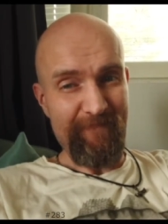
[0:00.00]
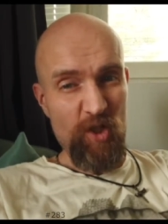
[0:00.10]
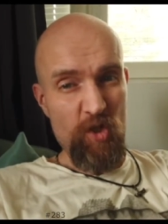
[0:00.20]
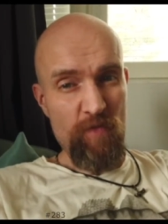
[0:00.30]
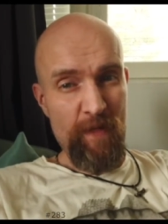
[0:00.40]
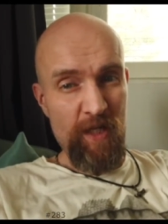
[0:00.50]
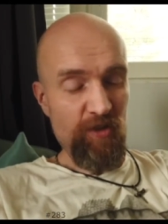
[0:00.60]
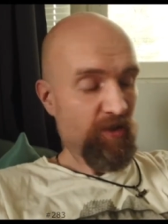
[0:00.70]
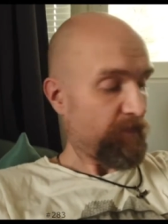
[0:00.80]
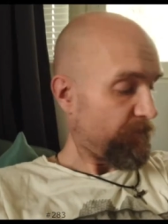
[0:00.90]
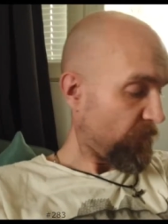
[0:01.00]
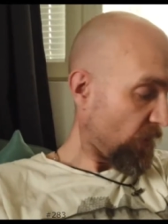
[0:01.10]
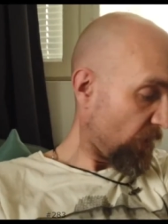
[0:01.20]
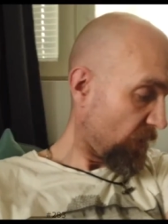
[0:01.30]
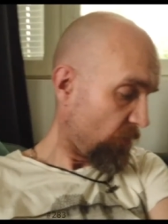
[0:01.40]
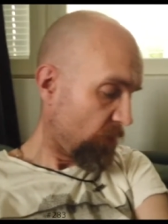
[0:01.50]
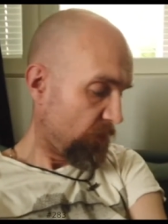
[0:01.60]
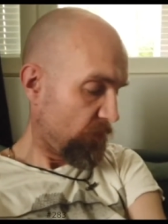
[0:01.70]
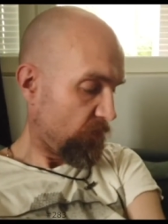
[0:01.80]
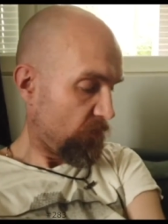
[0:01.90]
too much. And I
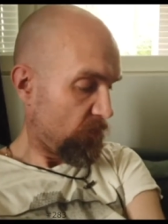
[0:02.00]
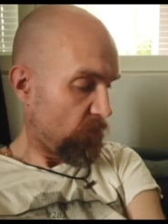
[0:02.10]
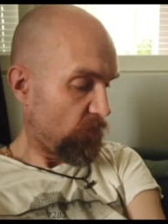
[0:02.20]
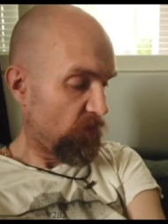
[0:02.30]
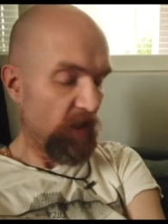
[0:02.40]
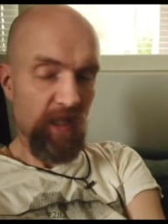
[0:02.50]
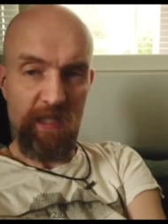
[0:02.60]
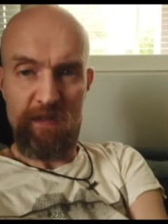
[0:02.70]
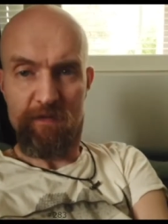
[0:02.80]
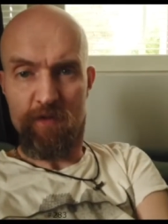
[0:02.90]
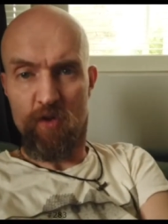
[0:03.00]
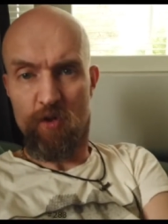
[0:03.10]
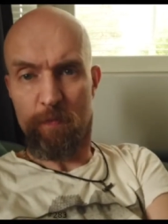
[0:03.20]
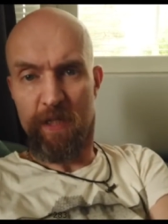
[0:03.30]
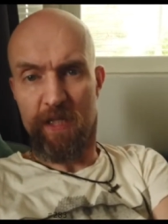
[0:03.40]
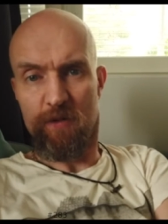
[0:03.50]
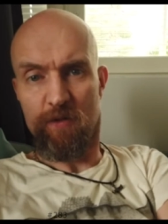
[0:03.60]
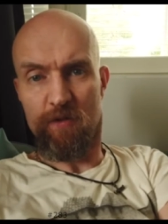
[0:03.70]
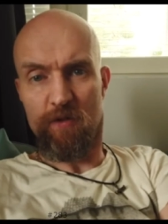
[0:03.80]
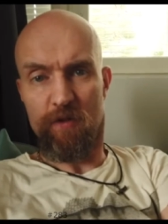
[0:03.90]
want to see if OPE
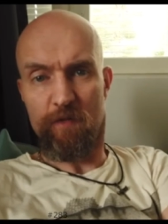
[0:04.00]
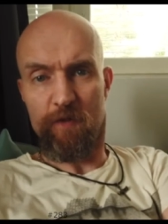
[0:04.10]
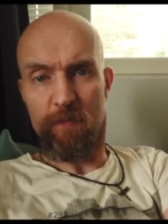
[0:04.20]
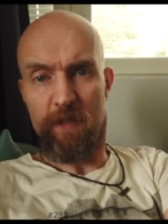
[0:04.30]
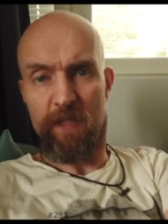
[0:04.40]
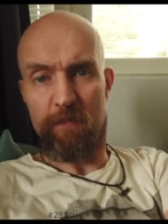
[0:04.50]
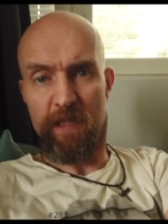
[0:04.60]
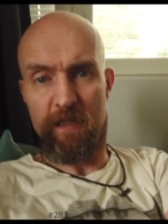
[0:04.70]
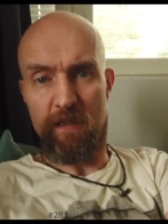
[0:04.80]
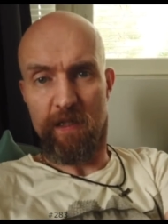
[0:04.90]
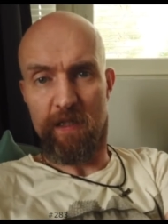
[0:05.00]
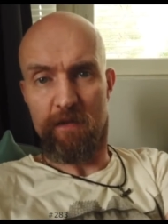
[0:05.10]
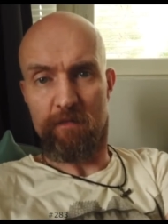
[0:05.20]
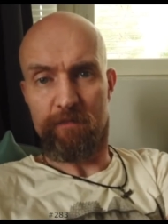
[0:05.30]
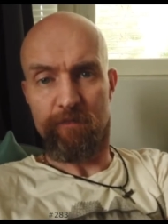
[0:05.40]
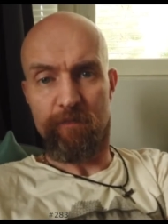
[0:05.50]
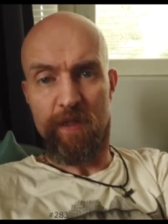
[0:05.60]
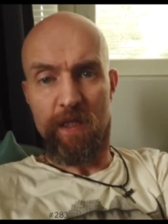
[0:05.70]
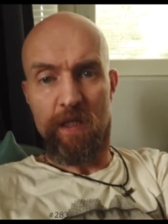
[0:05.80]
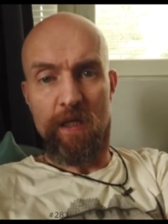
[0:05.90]
could offer me a better deal.
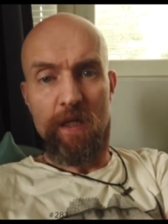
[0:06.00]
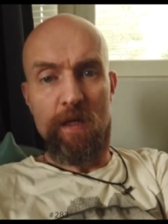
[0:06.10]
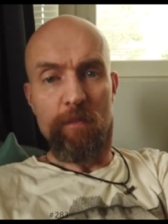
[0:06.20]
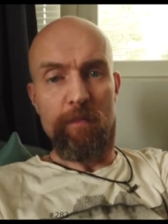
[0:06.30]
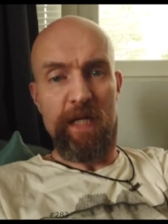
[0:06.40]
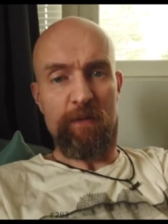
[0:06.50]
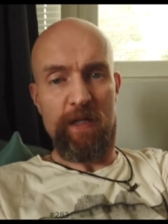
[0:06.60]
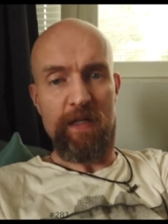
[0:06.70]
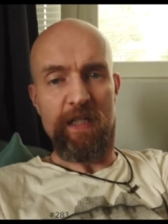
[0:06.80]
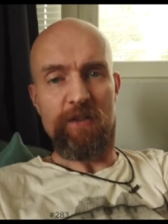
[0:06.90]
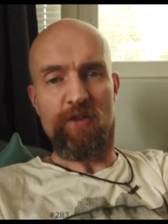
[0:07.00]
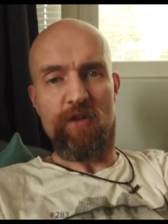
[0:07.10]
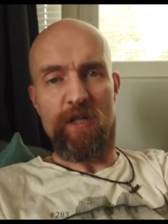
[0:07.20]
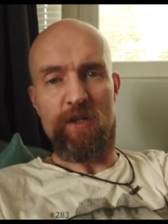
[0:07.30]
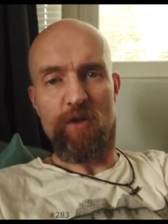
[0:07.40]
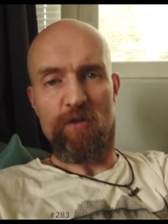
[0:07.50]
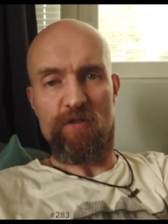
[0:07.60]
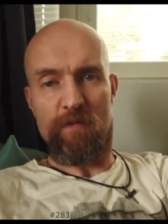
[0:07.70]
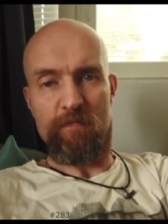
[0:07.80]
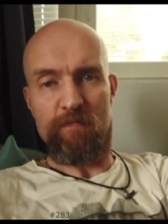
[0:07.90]
But anyway, I need to go and cook
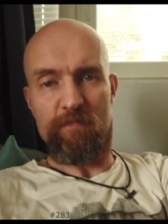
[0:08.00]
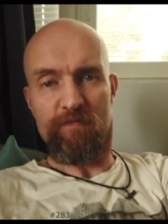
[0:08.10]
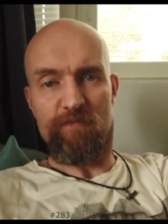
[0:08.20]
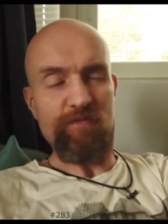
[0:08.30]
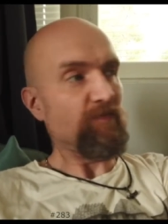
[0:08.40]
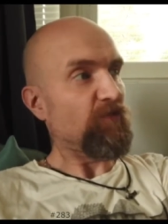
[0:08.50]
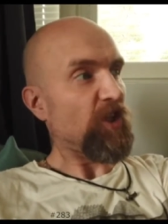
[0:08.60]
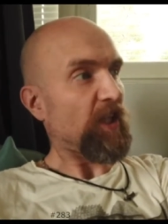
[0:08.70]
some Call me cracker, call